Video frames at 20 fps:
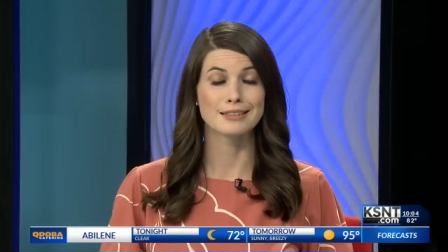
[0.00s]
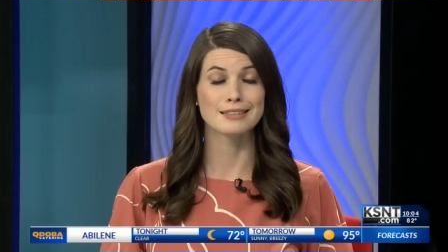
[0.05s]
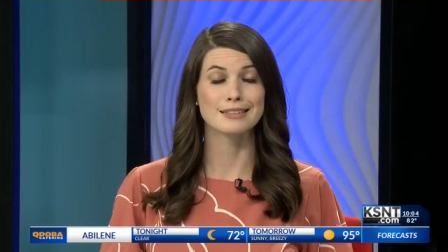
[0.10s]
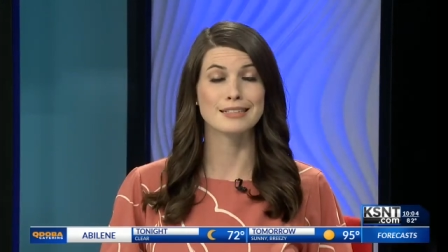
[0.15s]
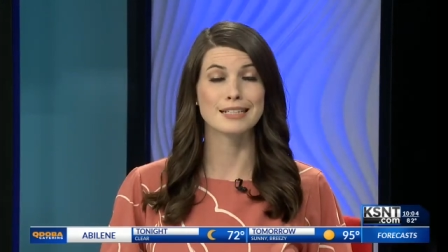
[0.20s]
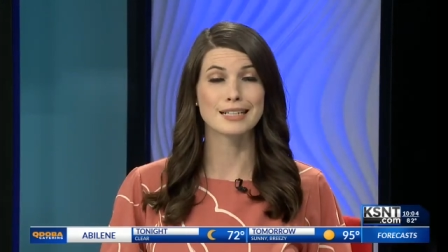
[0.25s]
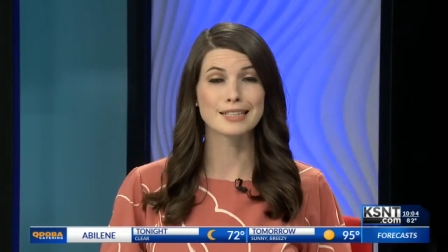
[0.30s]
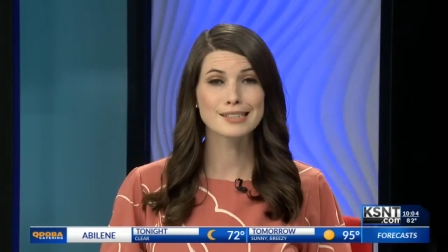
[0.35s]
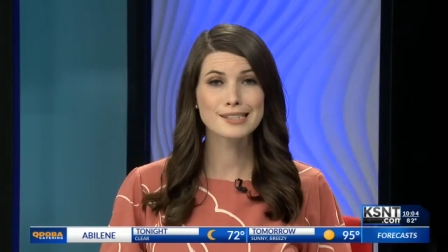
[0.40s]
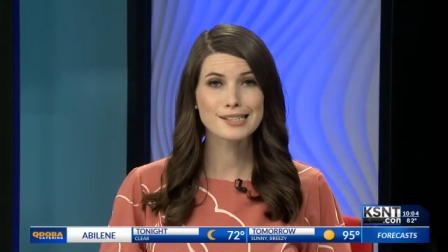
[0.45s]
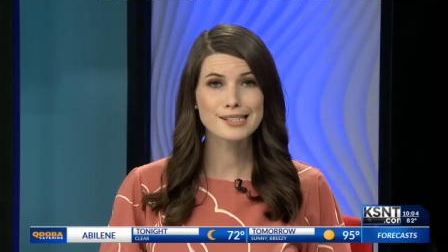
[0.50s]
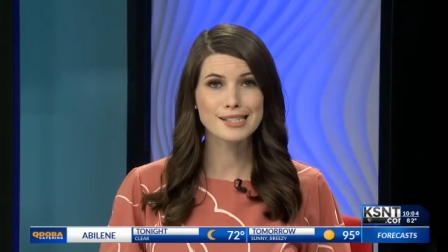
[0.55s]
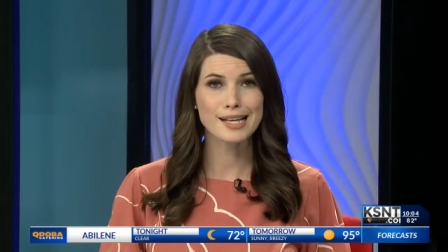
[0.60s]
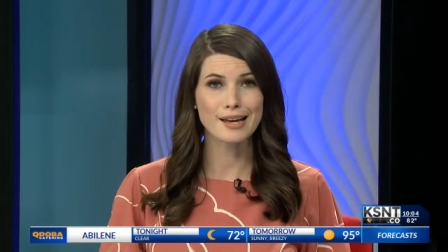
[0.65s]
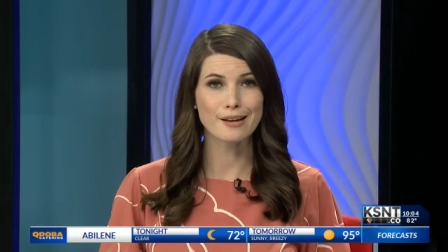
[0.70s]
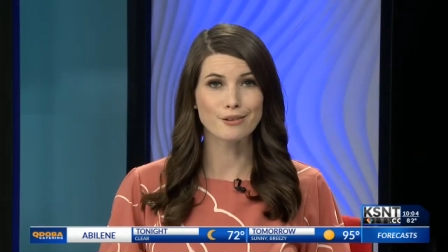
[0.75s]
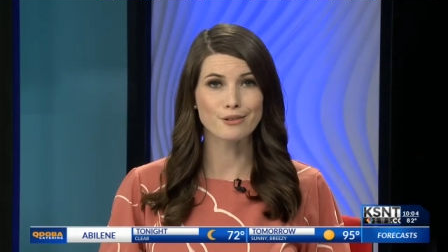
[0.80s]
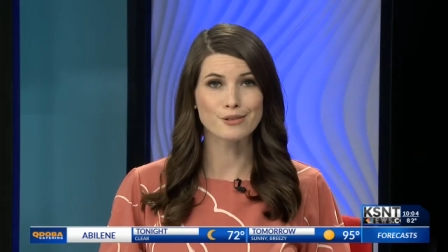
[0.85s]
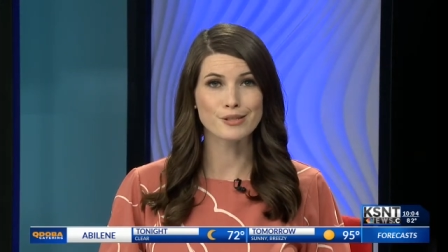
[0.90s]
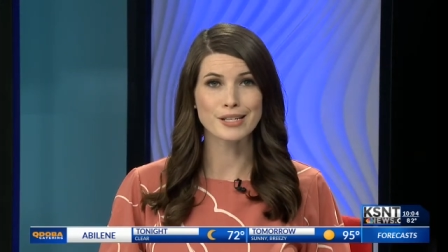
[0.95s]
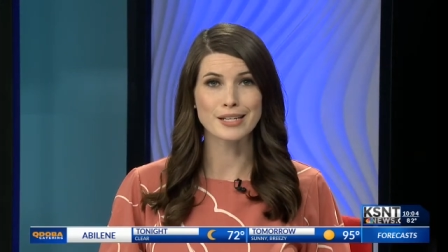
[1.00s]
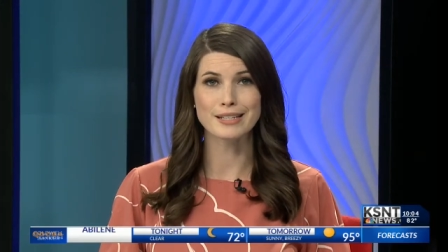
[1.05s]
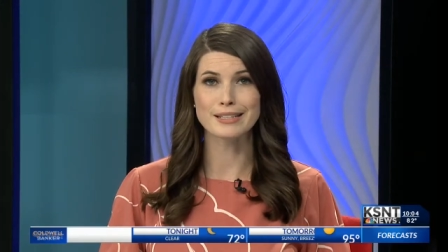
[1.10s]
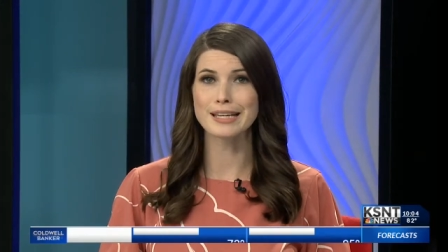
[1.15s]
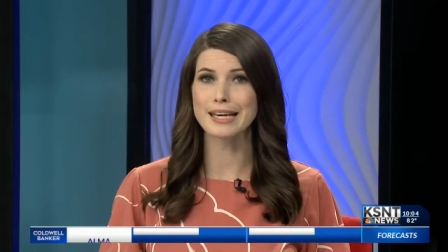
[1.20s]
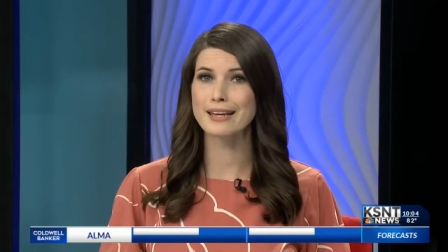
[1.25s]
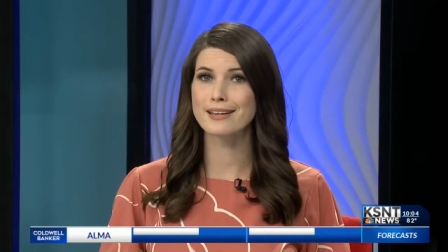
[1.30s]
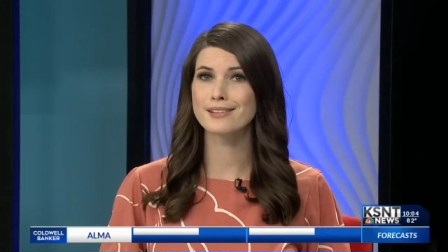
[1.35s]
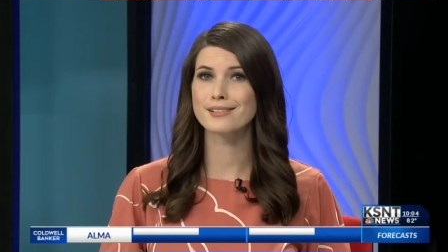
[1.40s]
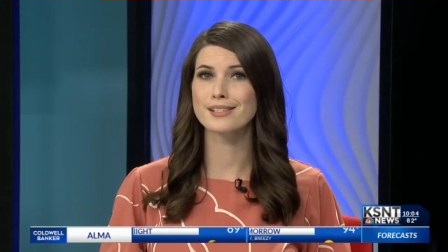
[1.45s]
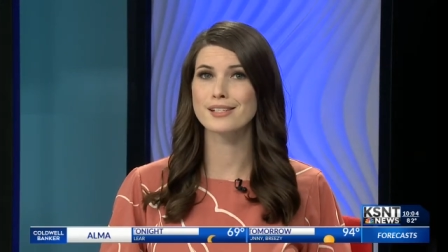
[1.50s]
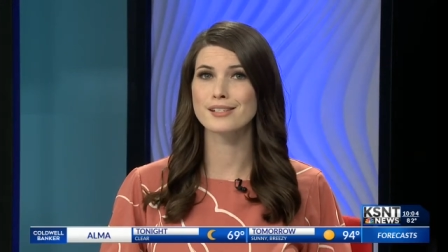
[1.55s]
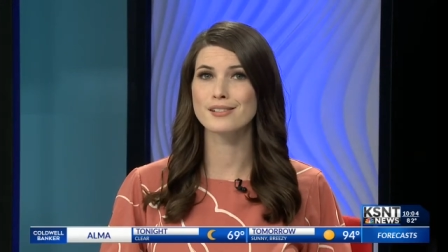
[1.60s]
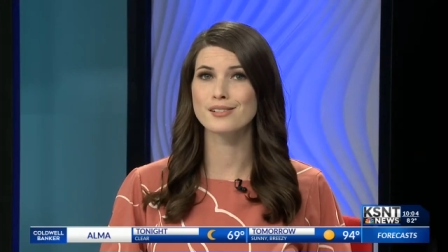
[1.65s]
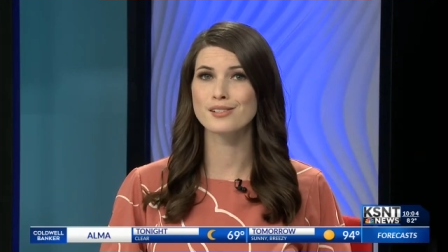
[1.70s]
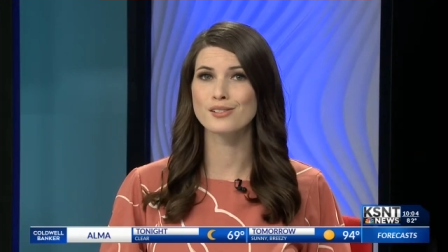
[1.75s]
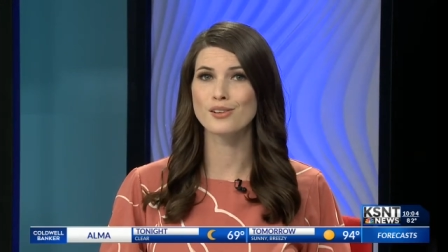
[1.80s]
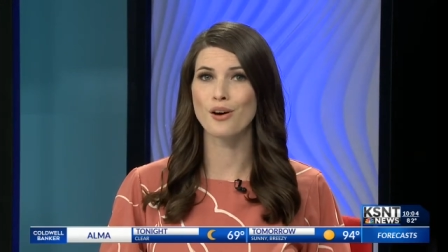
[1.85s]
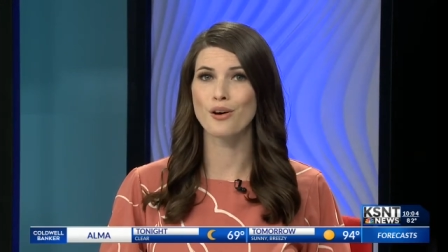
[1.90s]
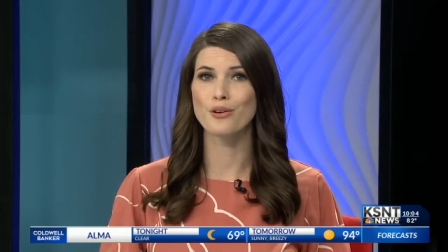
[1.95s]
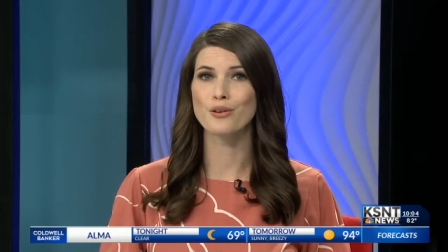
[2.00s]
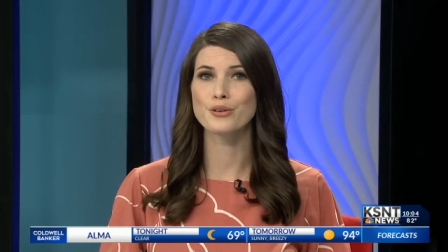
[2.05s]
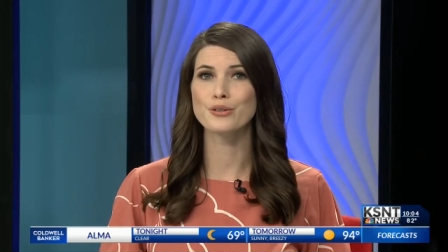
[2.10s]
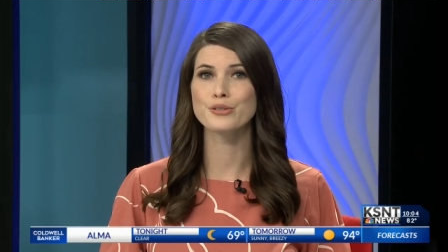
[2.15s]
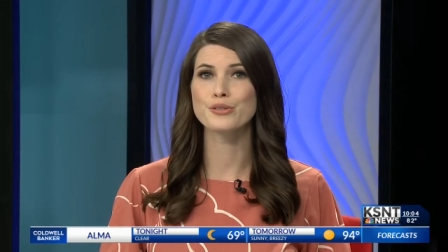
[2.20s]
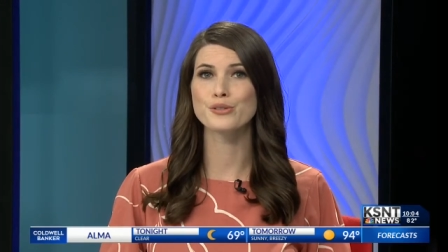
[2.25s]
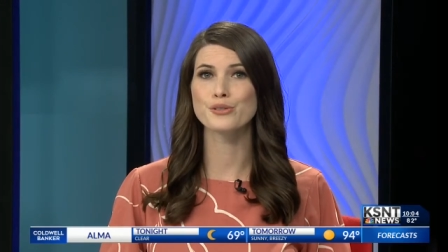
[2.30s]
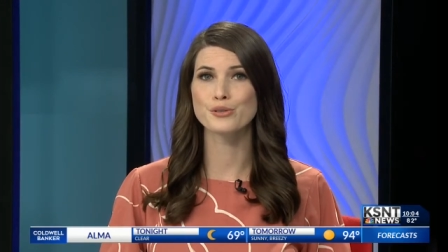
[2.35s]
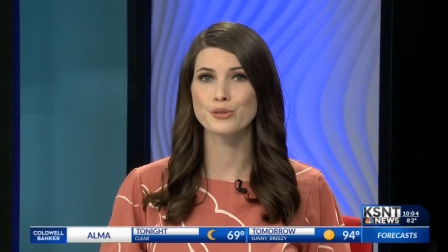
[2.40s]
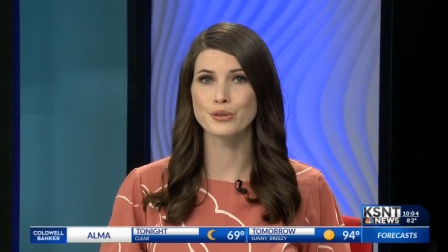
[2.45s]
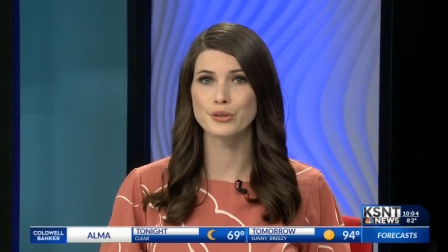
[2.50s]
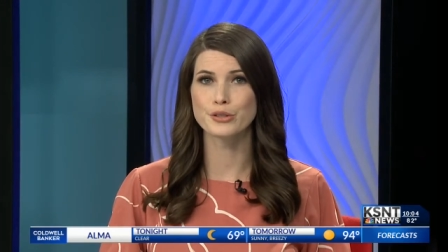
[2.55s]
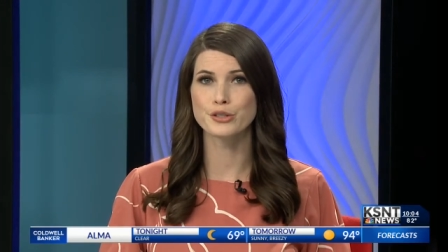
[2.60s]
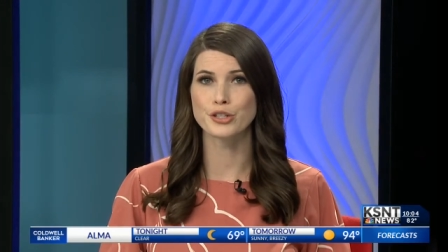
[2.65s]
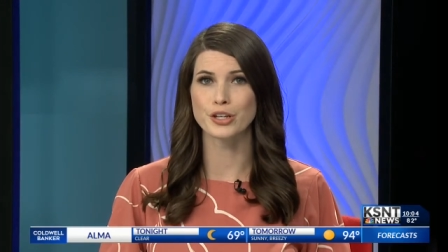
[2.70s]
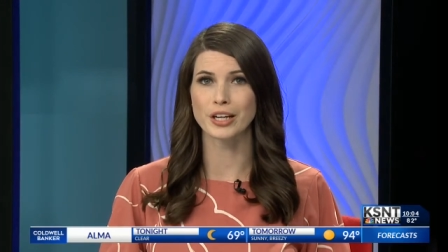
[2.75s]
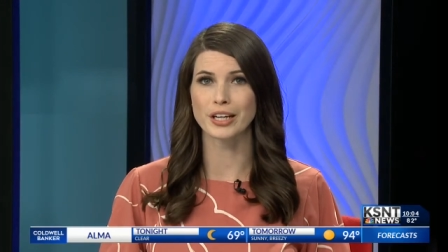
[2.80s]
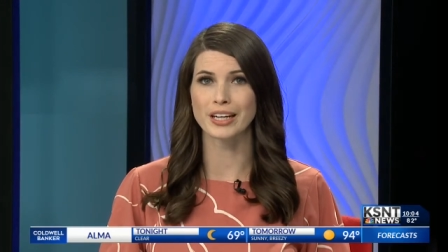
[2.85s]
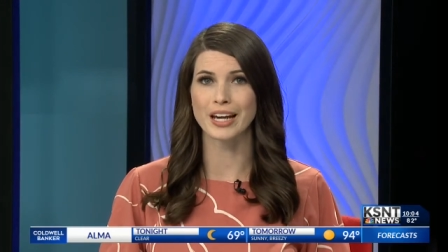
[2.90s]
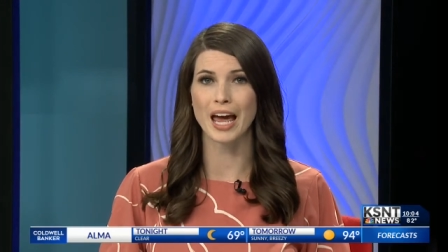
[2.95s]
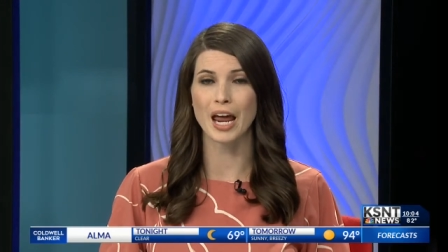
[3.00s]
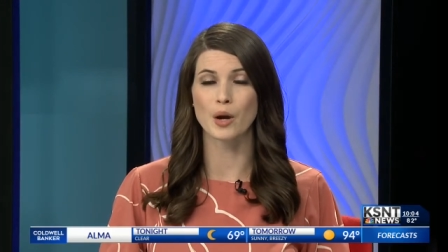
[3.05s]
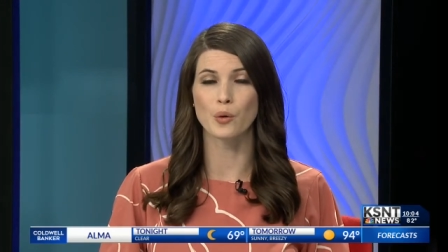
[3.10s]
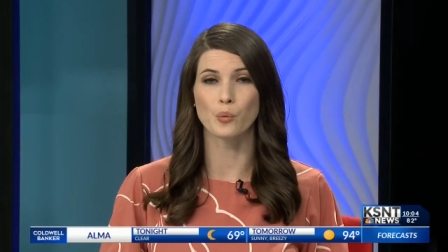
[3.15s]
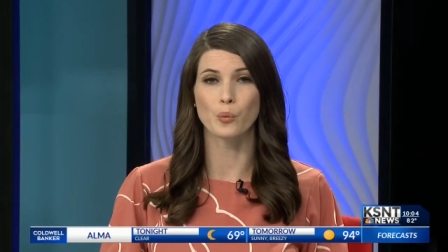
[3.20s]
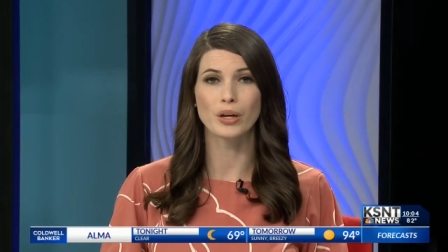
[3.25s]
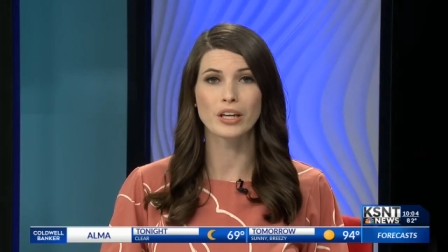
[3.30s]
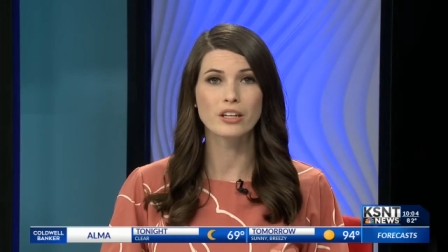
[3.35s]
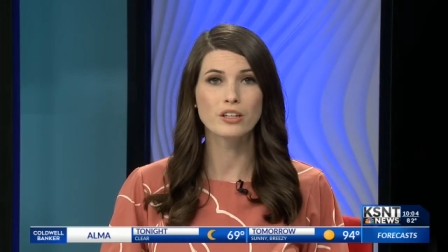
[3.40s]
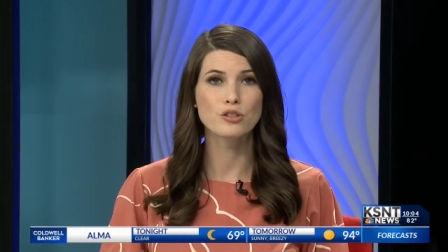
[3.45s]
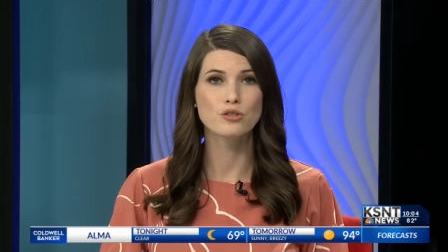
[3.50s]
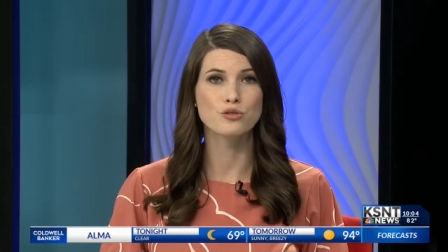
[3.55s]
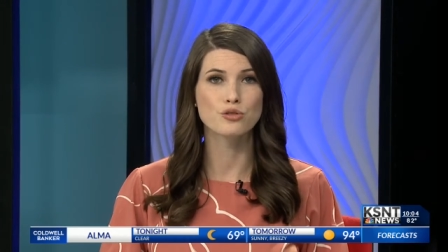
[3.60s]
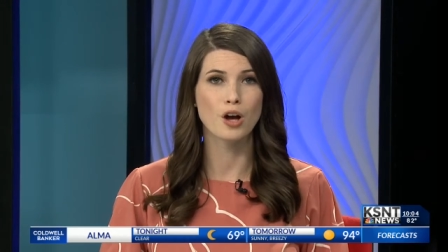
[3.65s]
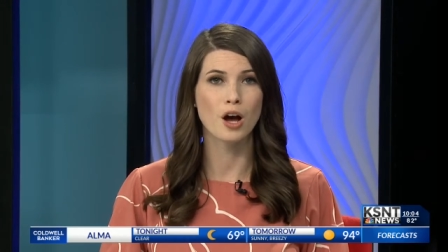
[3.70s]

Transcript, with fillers: Gun sales in Kansas are surging, and we